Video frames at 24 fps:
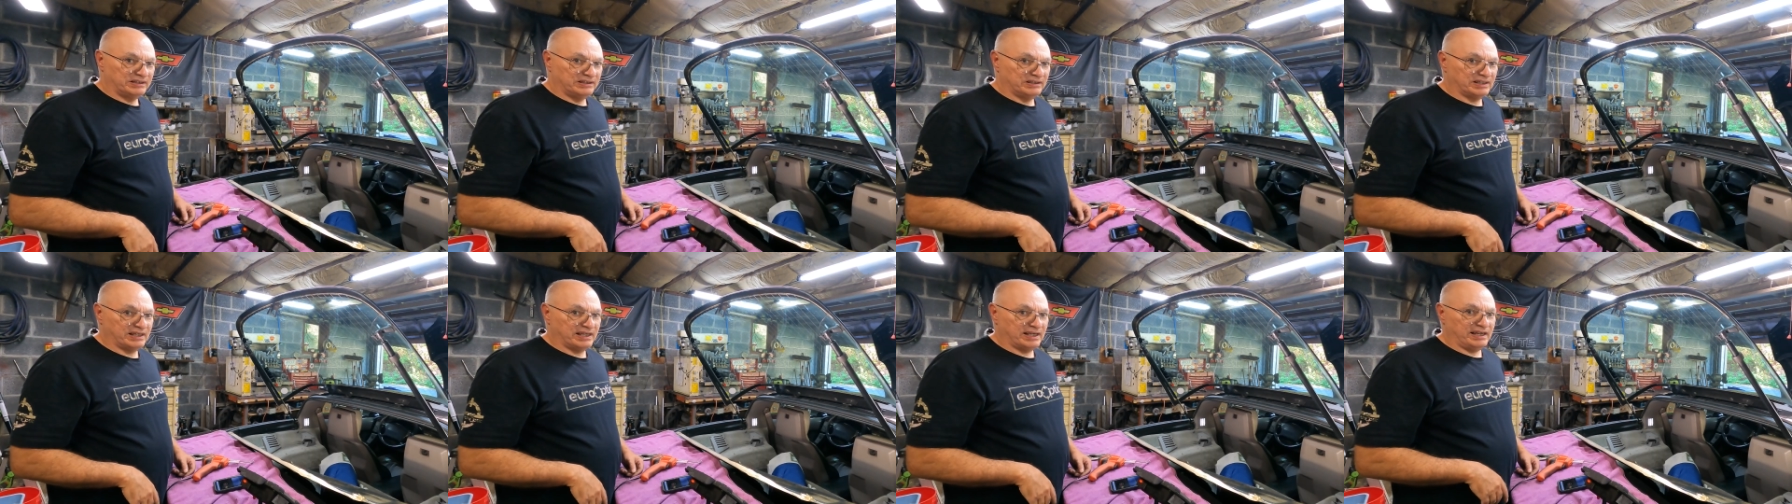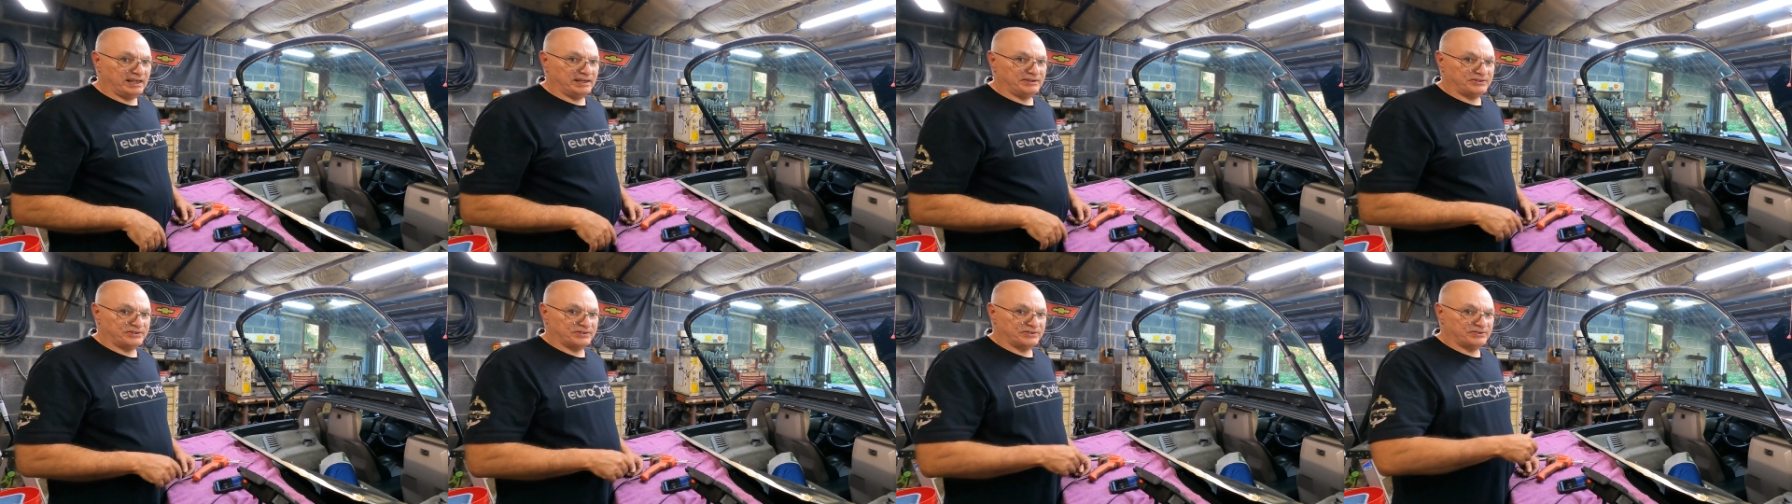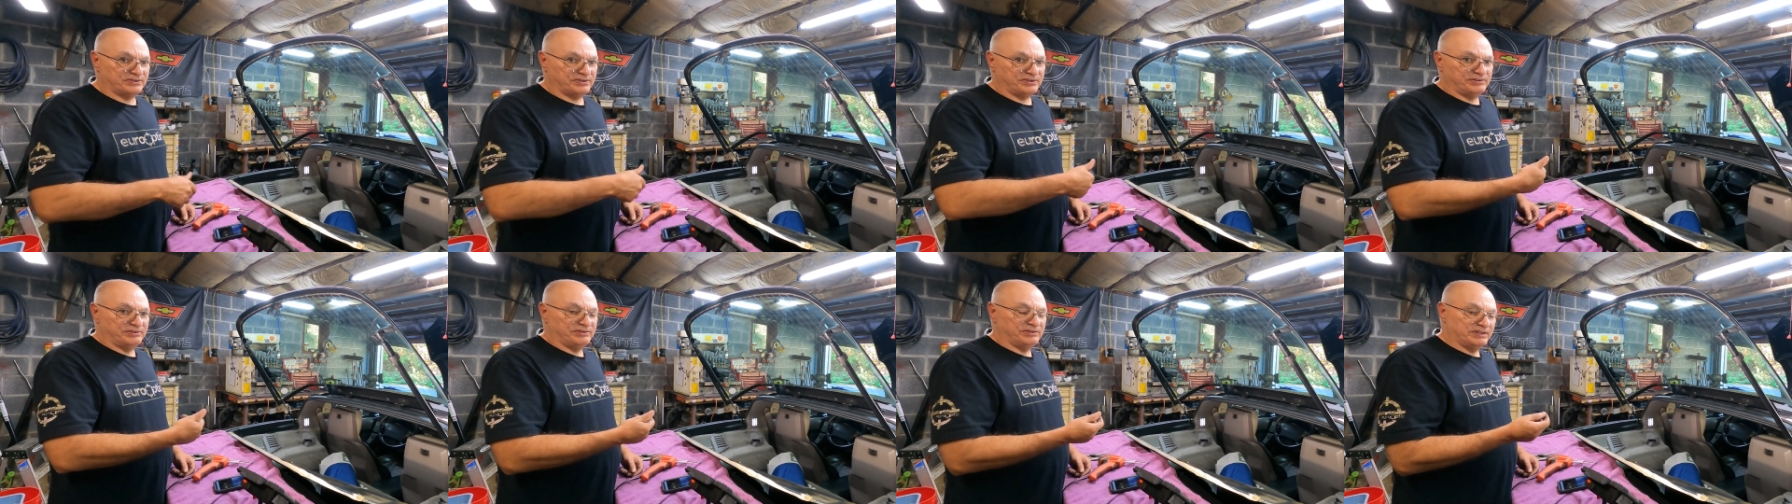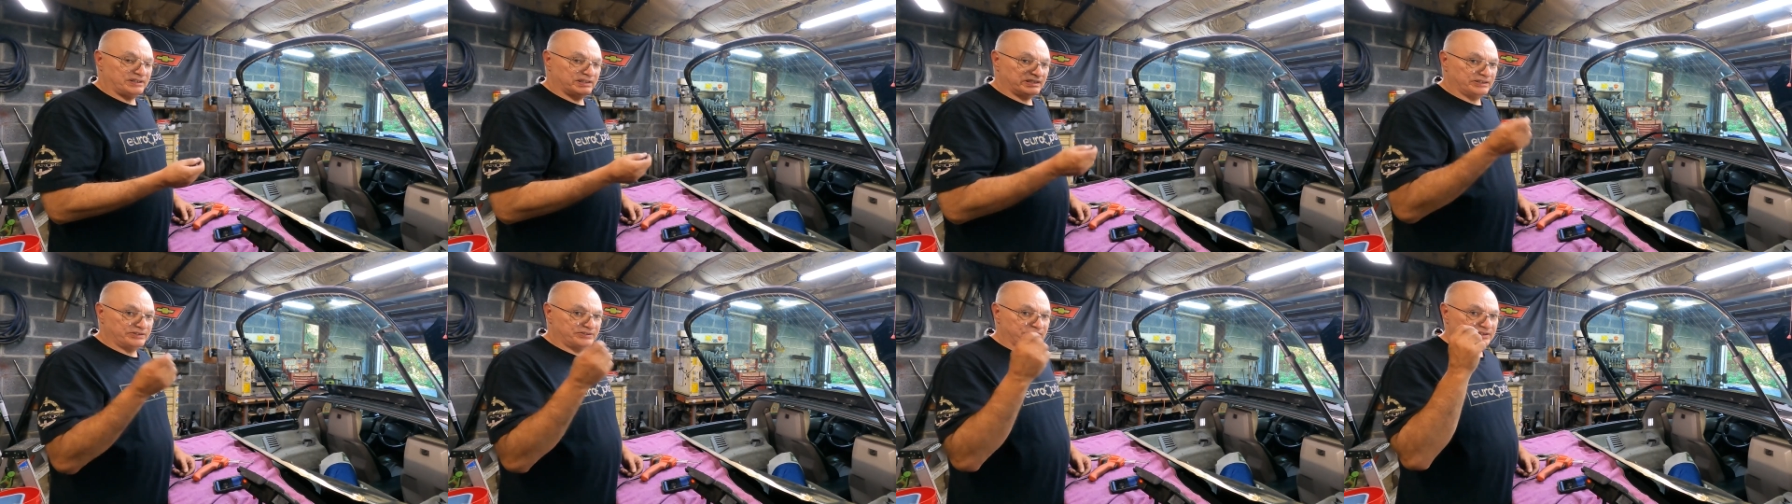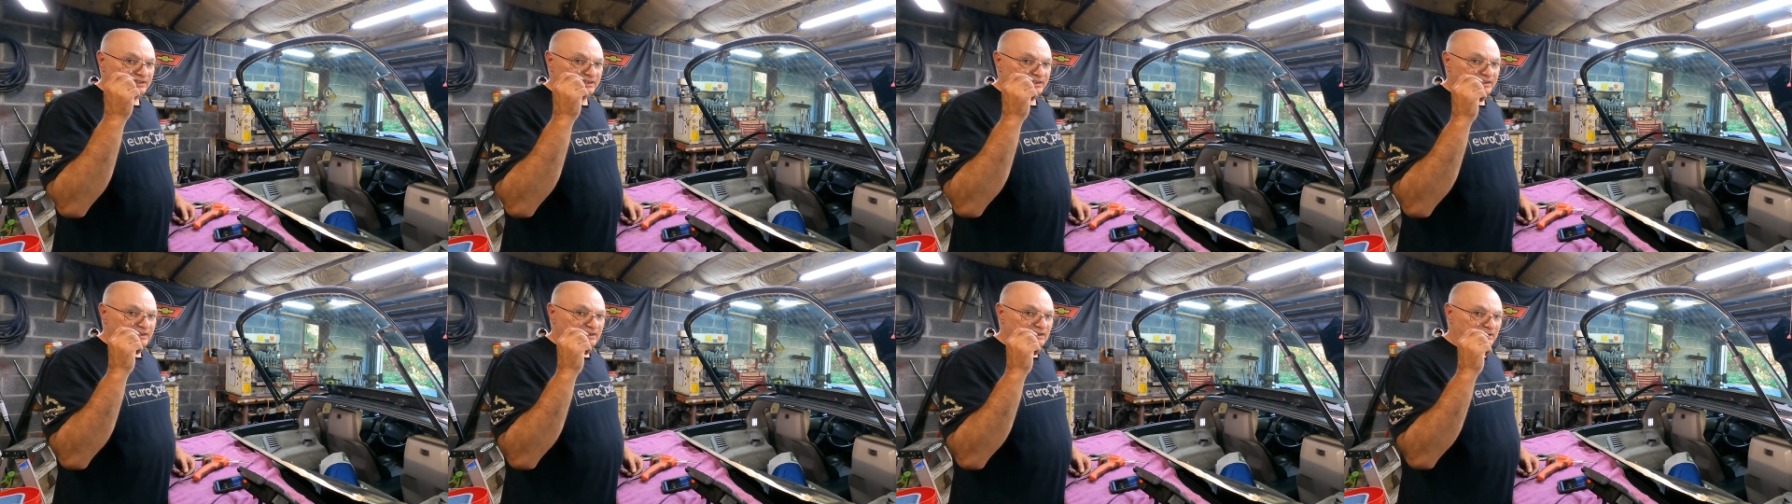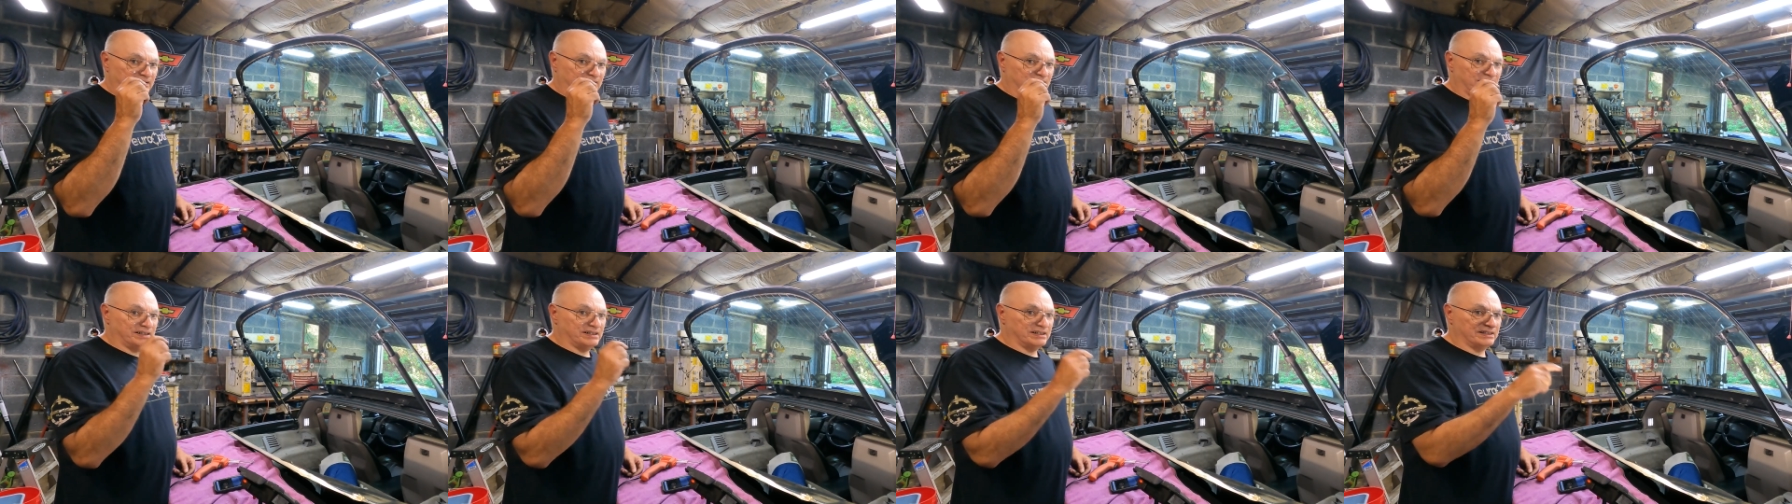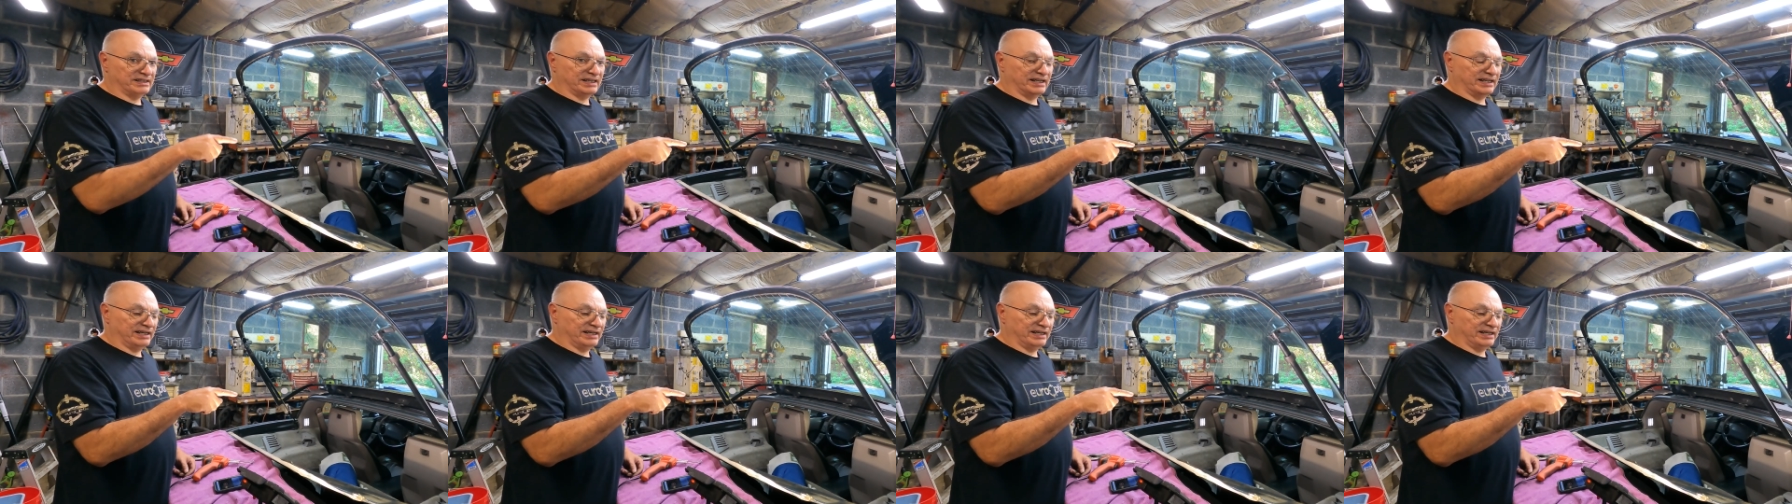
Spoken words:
you can't just turn your ignition key on